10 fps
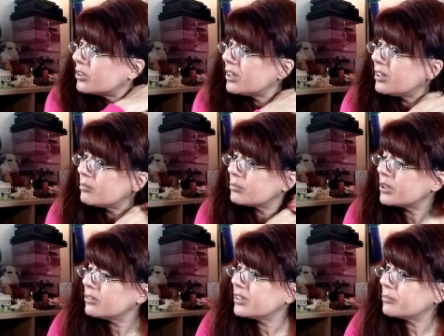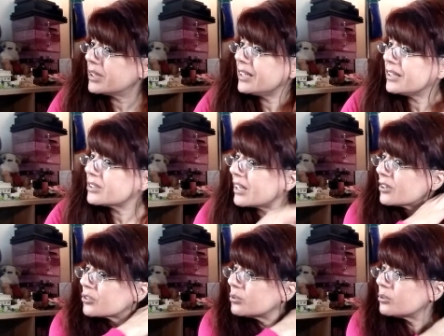Trump! Only my hair's
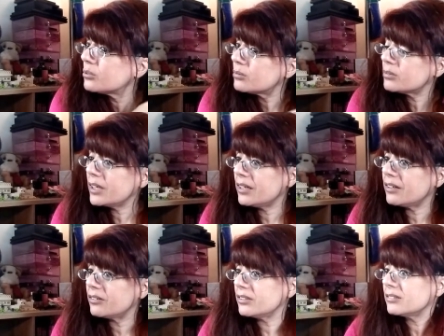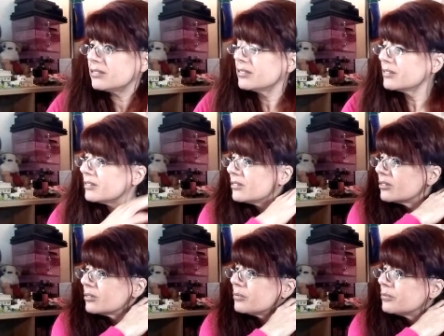actual hair and
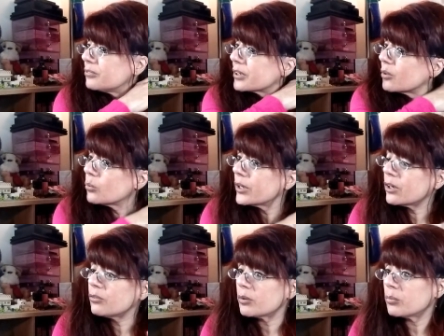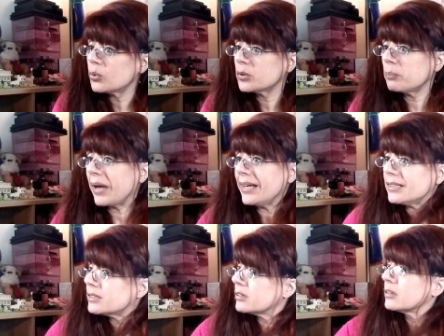not a freaking wig over a bald
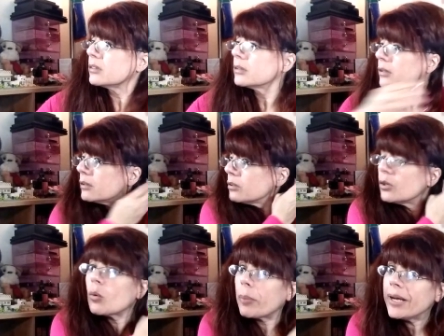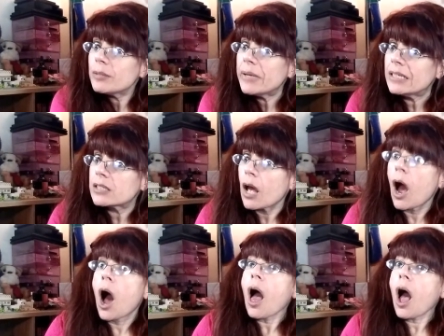pate. You know what pate means?
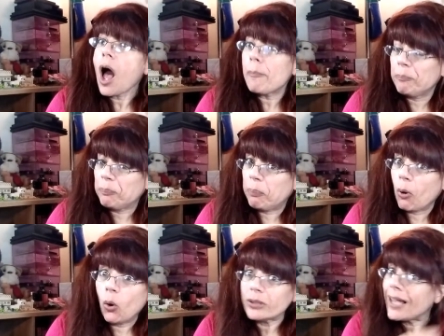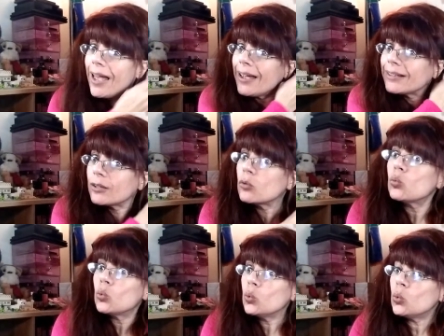A bald head!
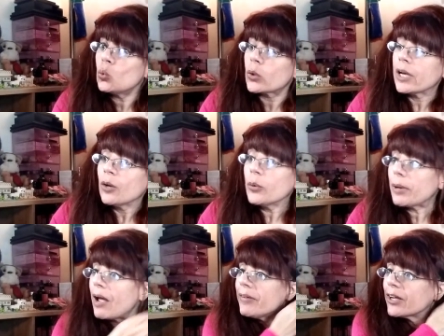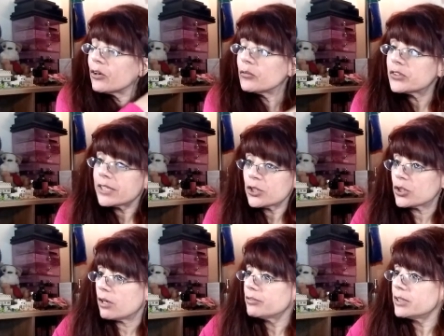Ooh! We were having a
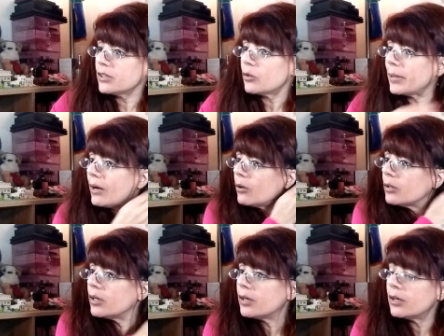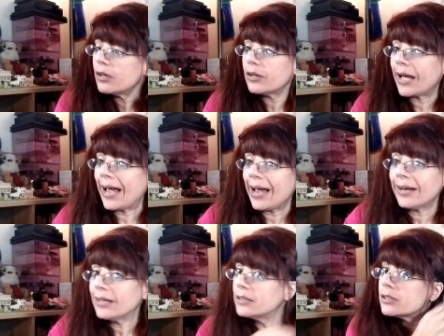conversation after dinner about
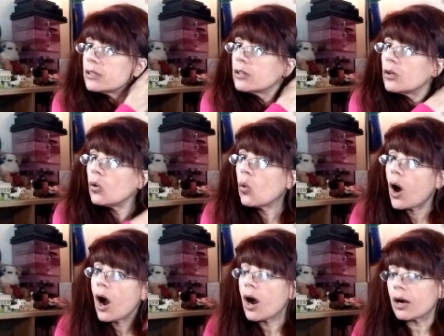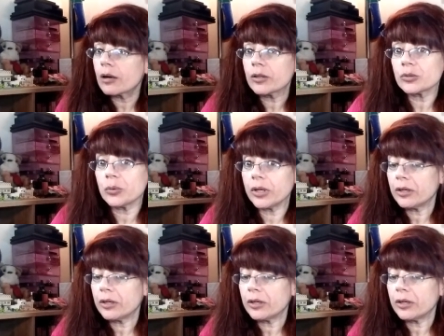hanged or hung, because